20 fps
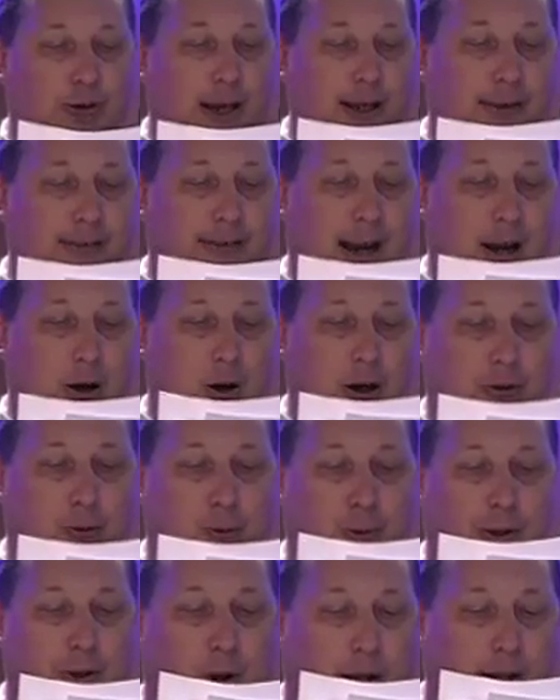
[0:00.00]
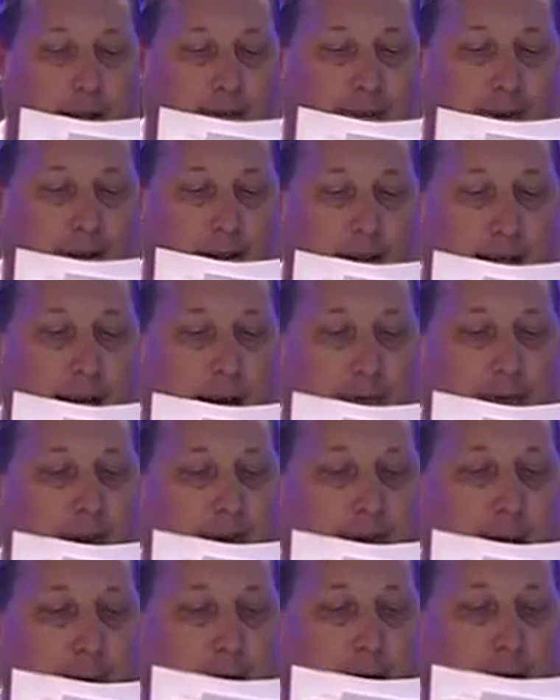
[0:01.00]
to take showers with other children after
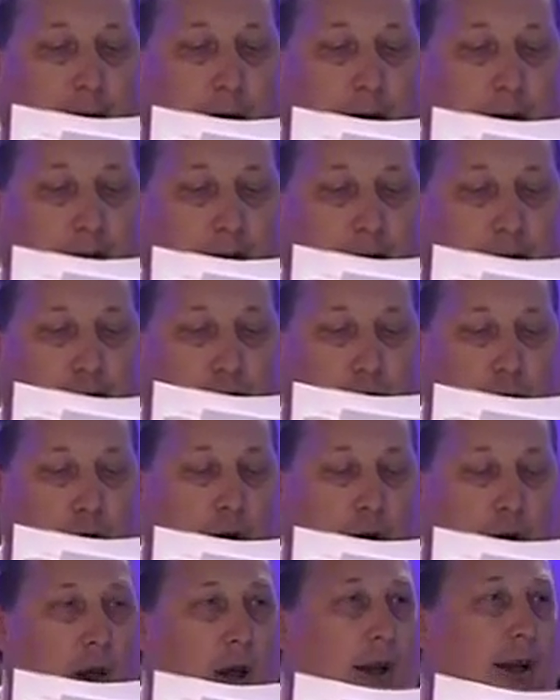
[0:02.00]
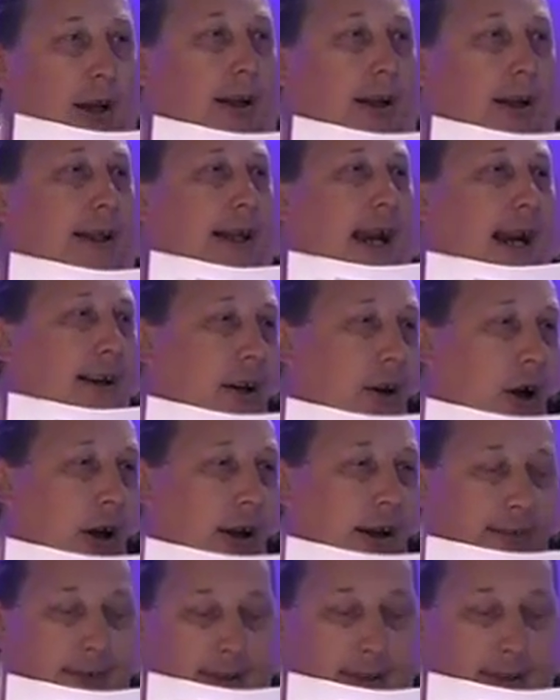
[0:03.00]
gym hours in school. Yet another